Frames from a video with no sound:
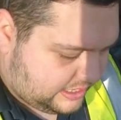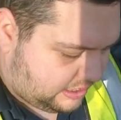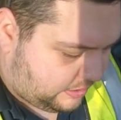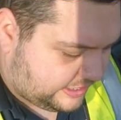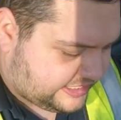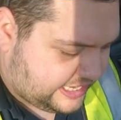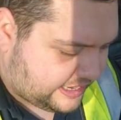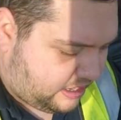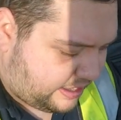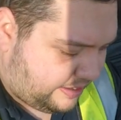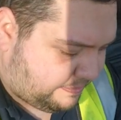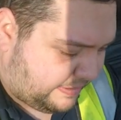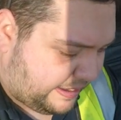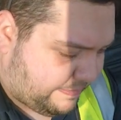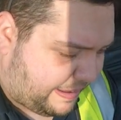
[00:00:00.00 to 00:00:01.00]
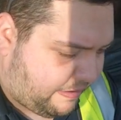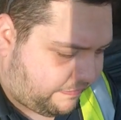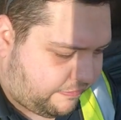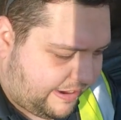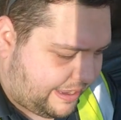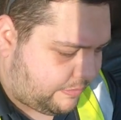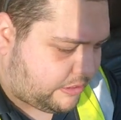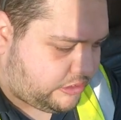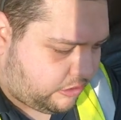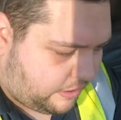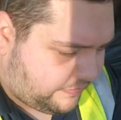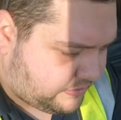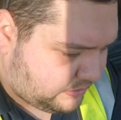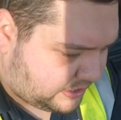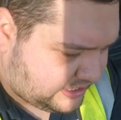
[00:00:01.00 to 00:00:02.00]
I said it'd be about a 3-hour
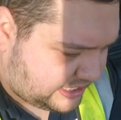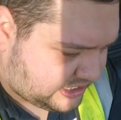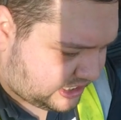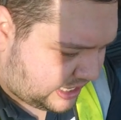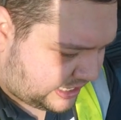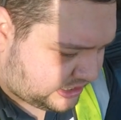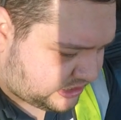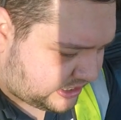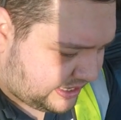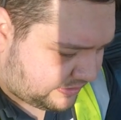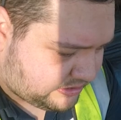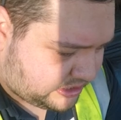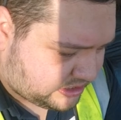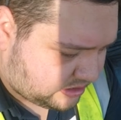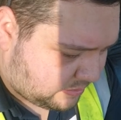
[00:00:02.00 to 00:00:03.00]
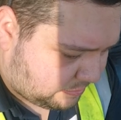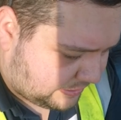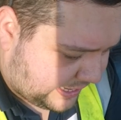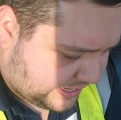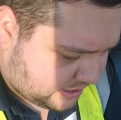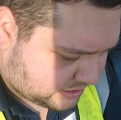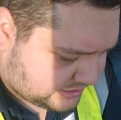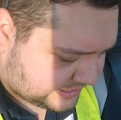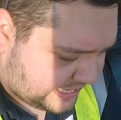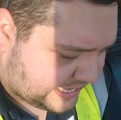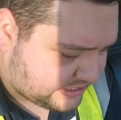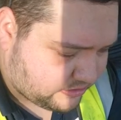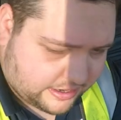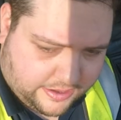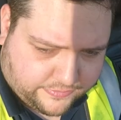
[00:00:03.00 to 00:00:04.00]
drive to our destination. That was just a complete and utter
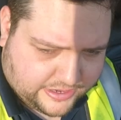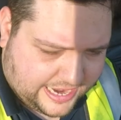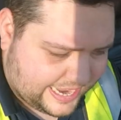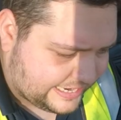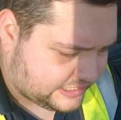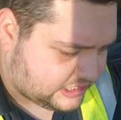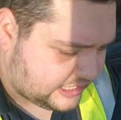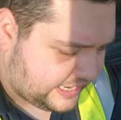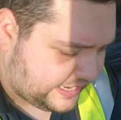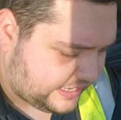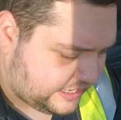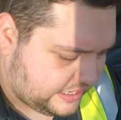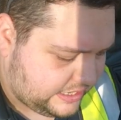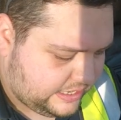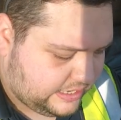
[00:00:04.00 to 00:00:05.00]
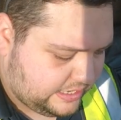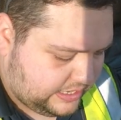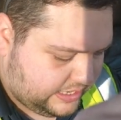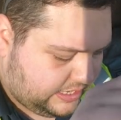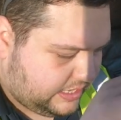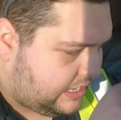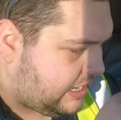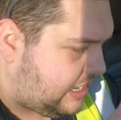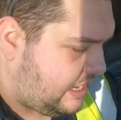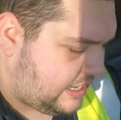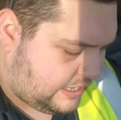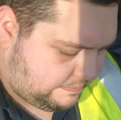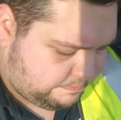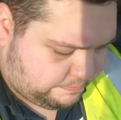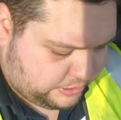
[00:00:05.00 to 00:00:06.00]
guess. I haven't actually
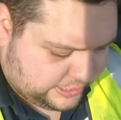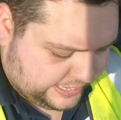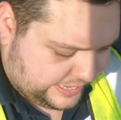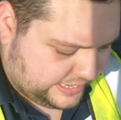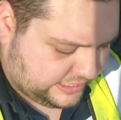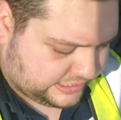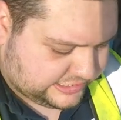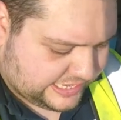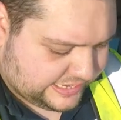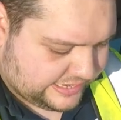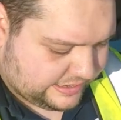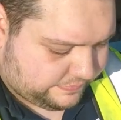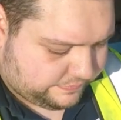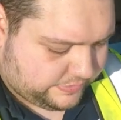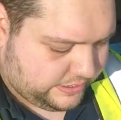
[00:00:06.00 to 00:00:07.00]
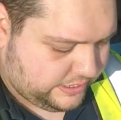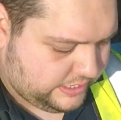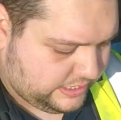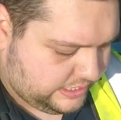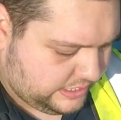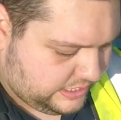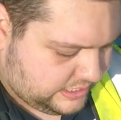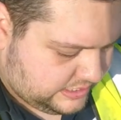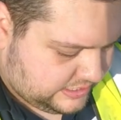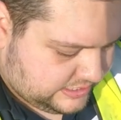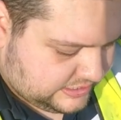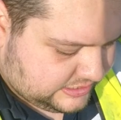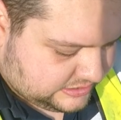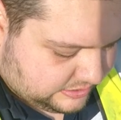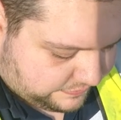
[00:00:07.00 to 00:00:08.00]
put it in as sat nav
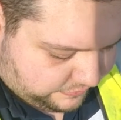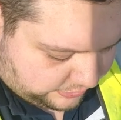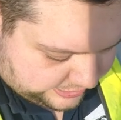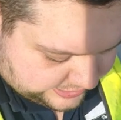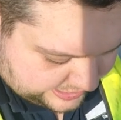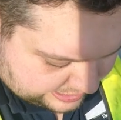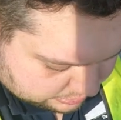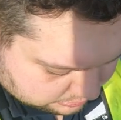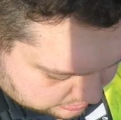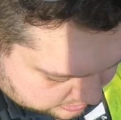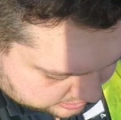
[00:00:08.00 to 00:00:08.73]
to find out.